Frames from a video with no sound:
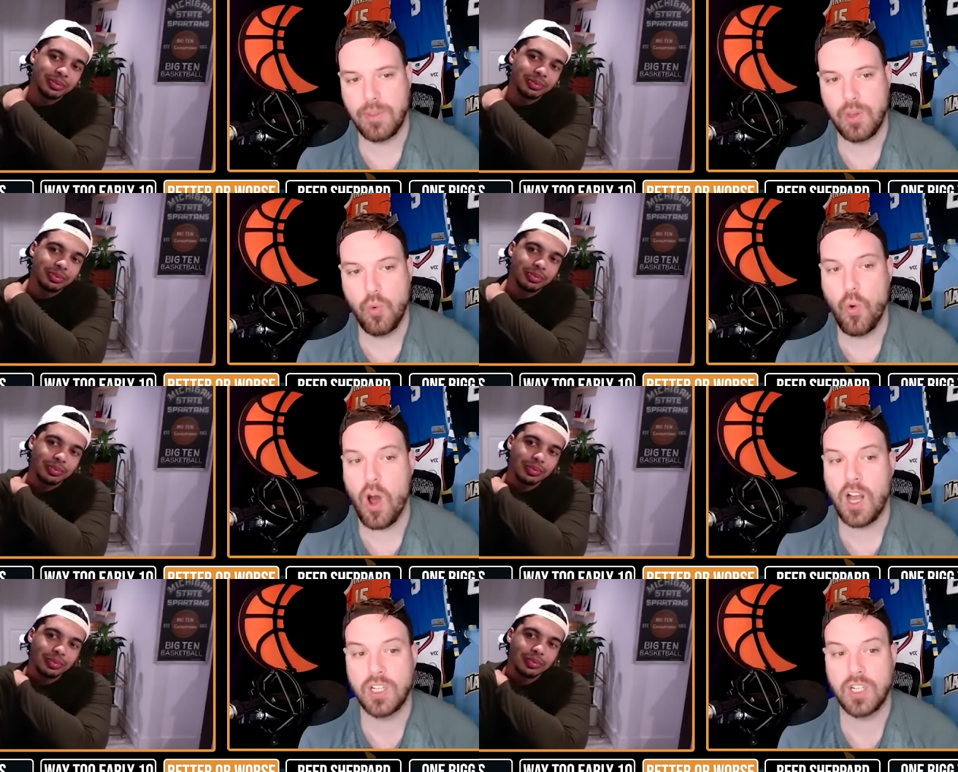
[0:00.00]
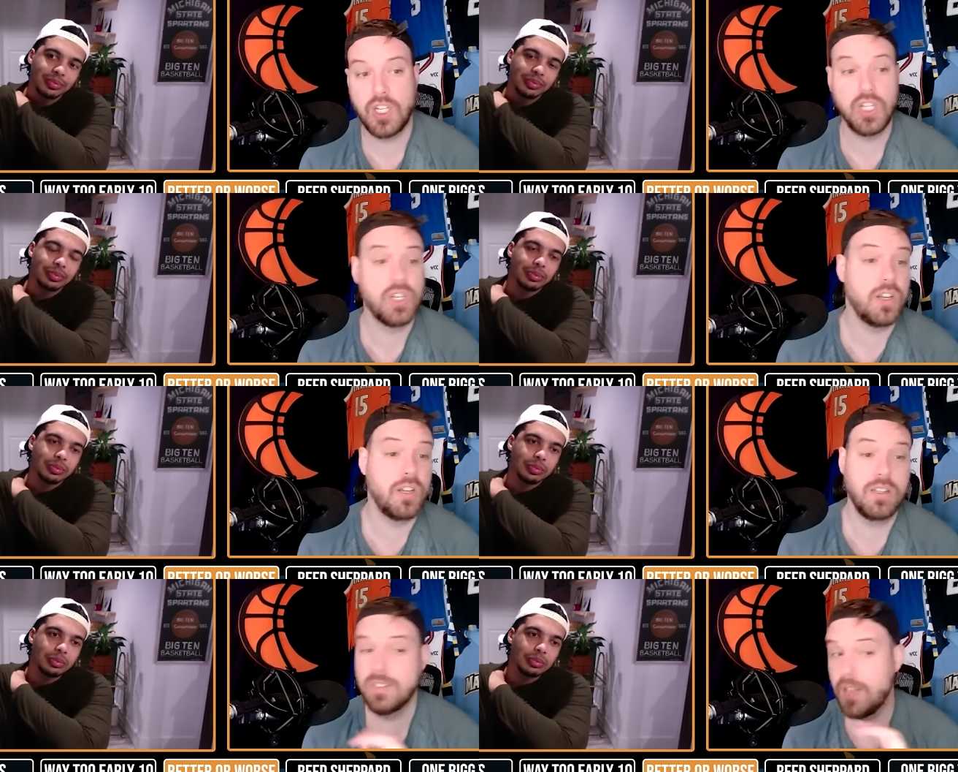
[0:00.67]
Speaker 1: with you.
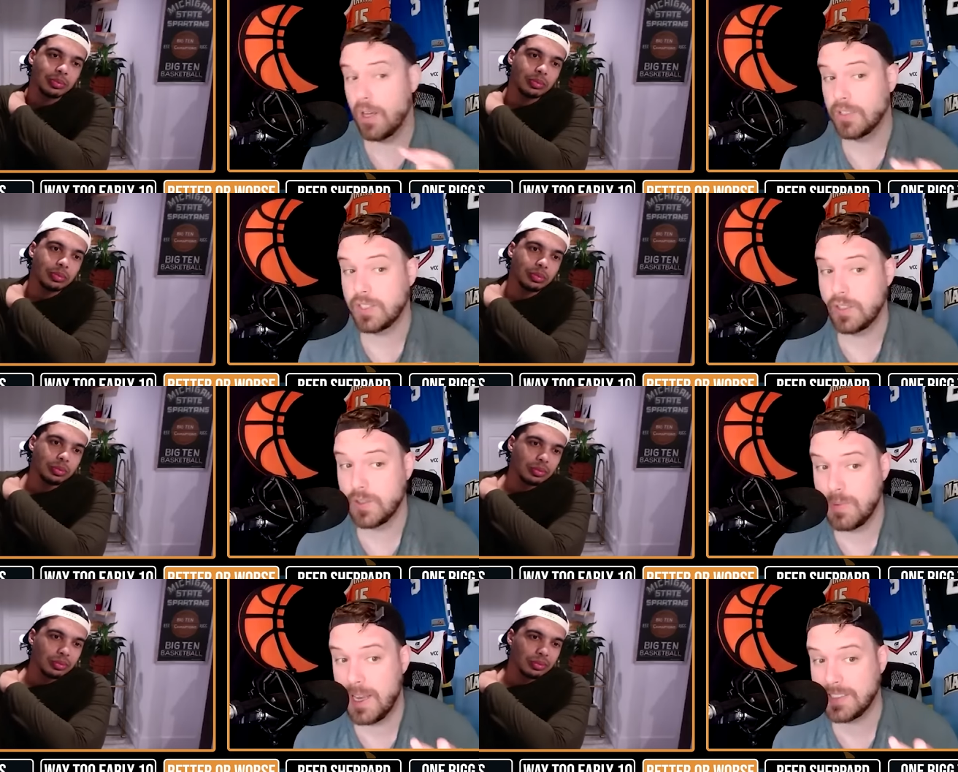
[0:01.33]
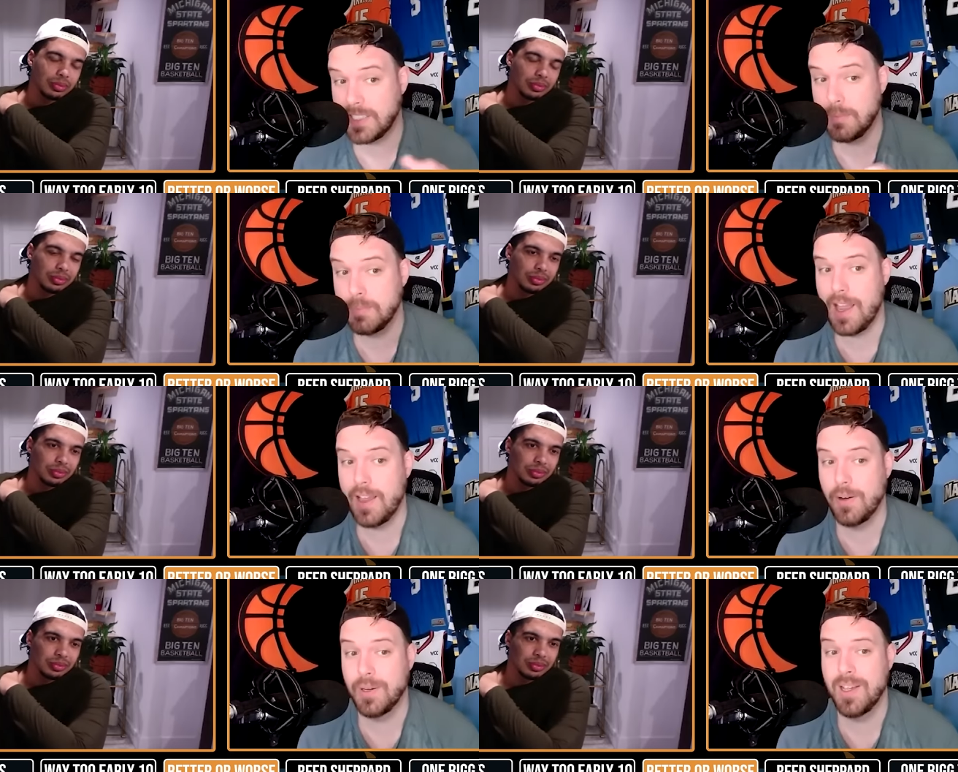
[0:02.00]
No, excuse me. I skipped
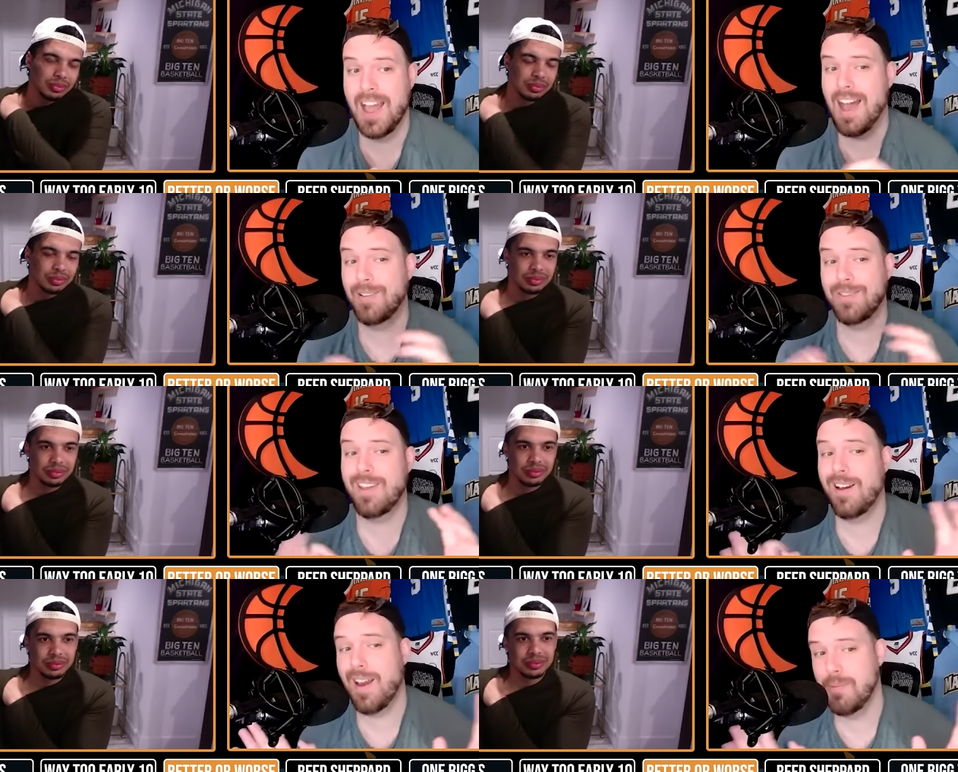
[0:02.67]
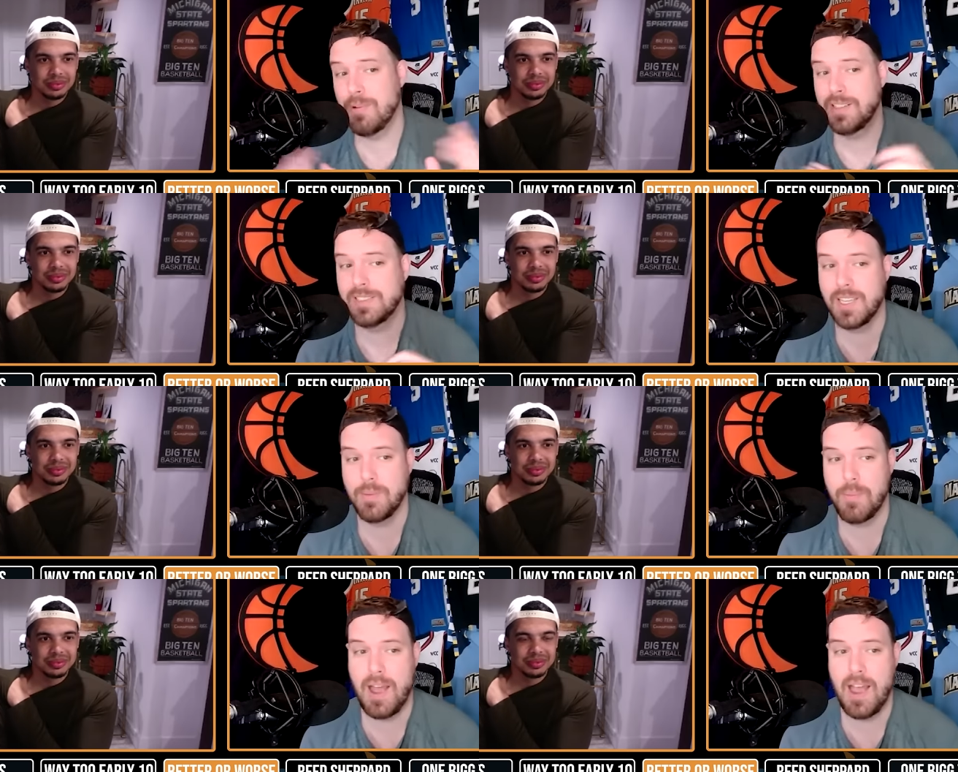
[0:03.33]
Iowa. How dare anybody
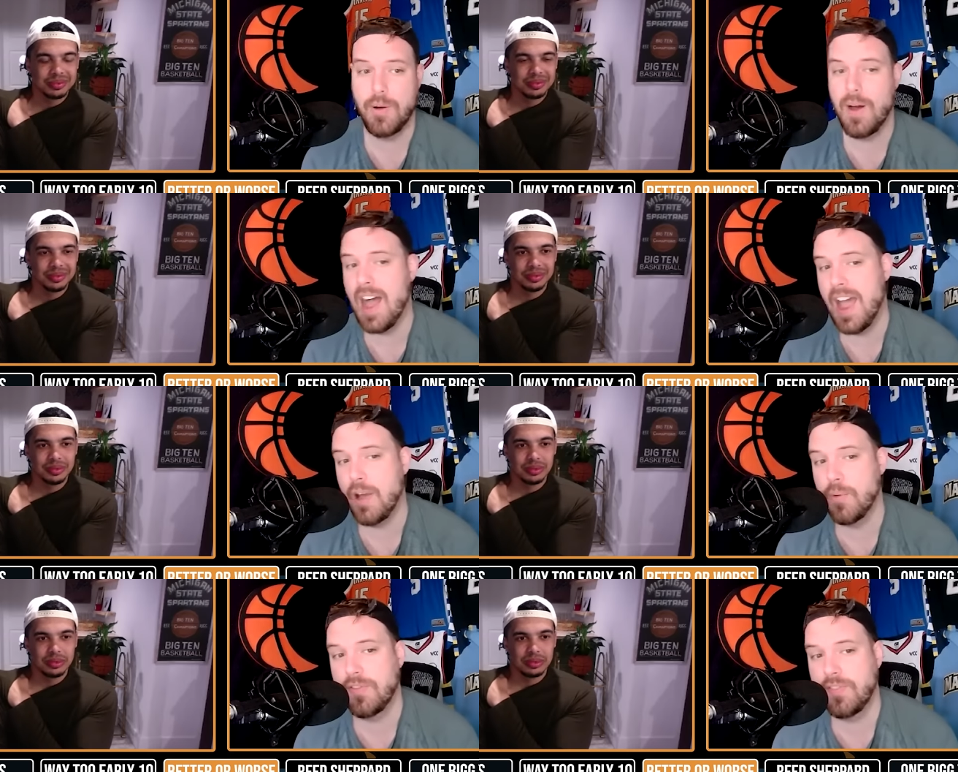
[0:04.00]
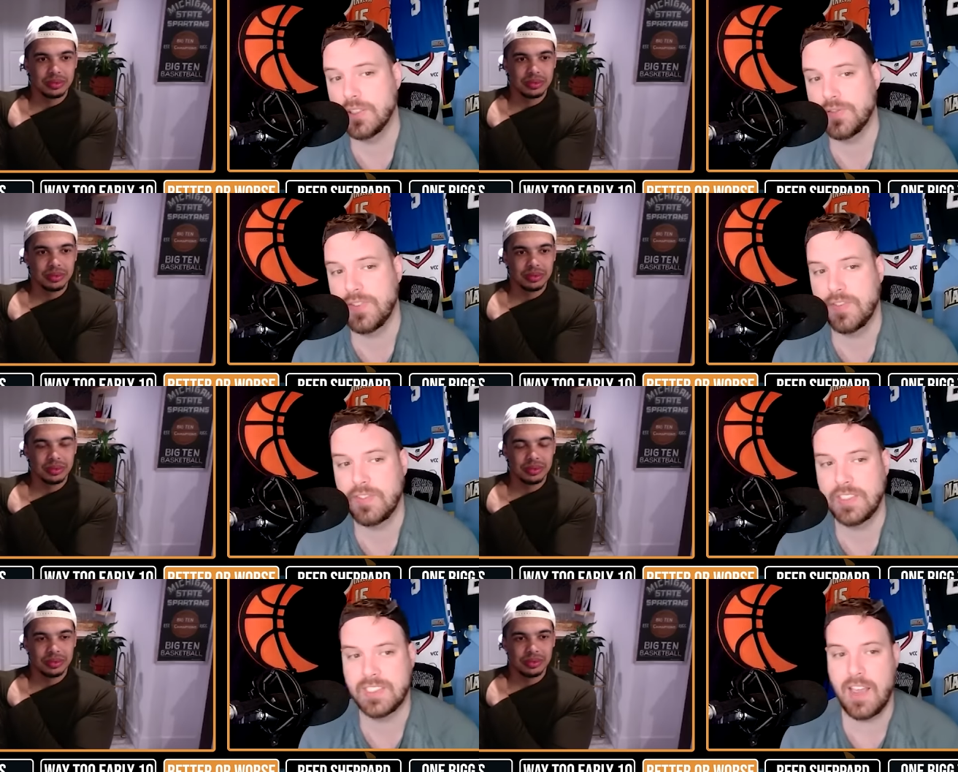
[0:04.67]
skip Iowa? Iowa finished
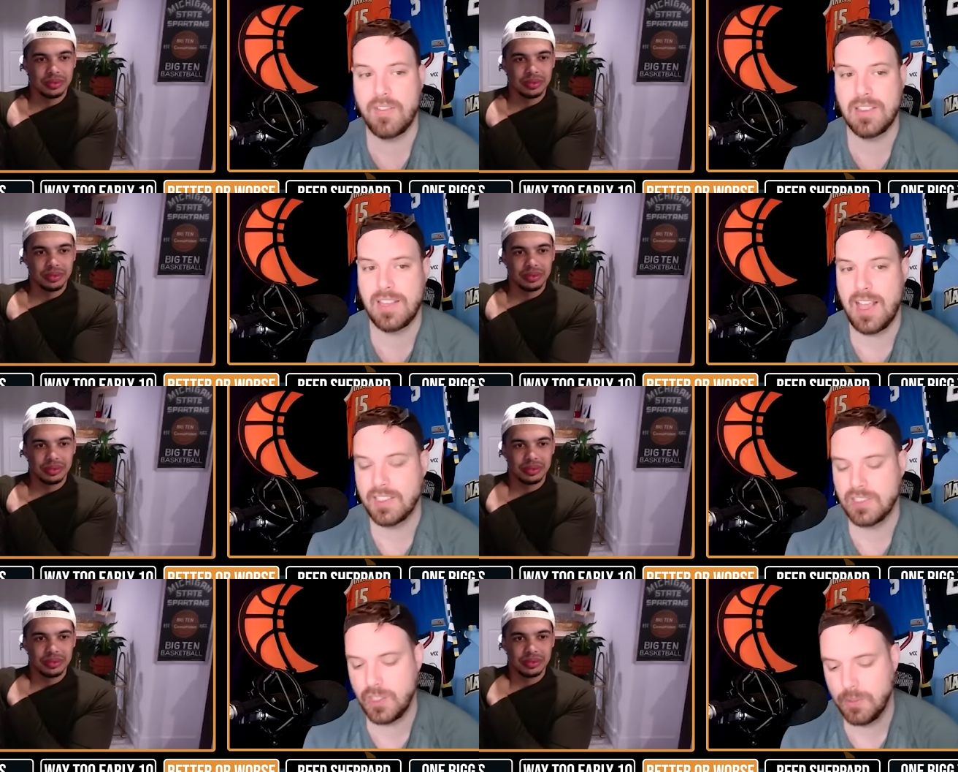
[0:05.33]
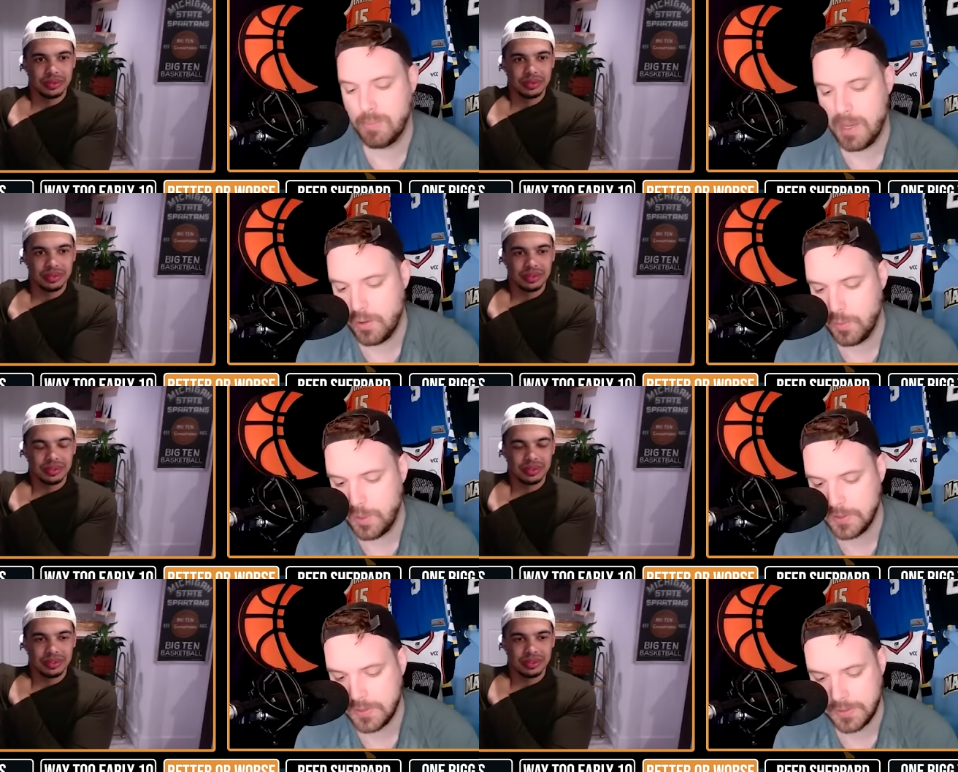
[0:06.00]
57th last year, better or
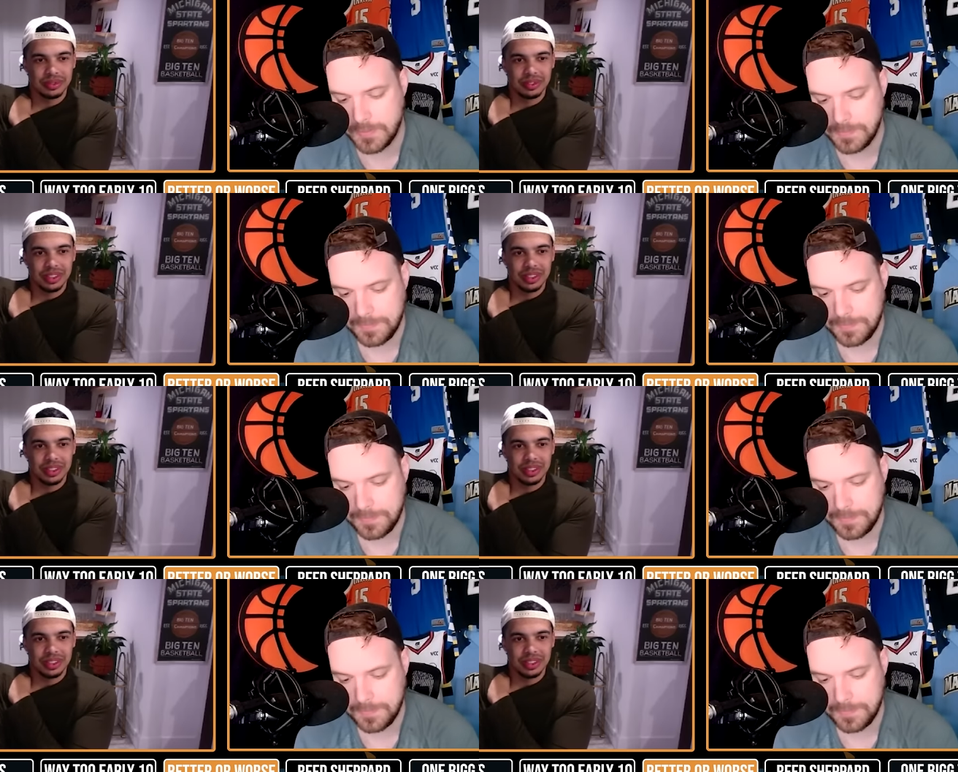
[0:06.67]
worse?